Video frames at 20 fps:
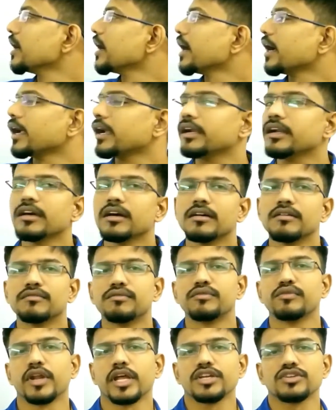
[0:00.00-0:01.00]
and
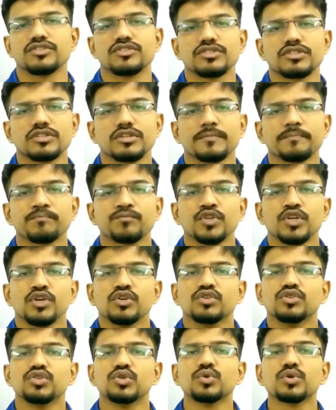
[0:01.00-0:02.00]
French.
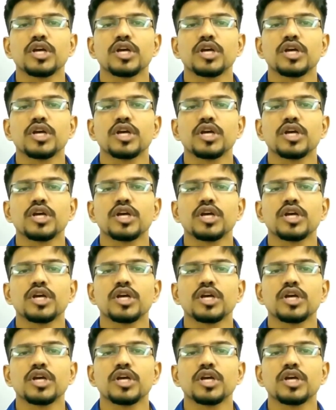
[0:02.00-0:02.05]
You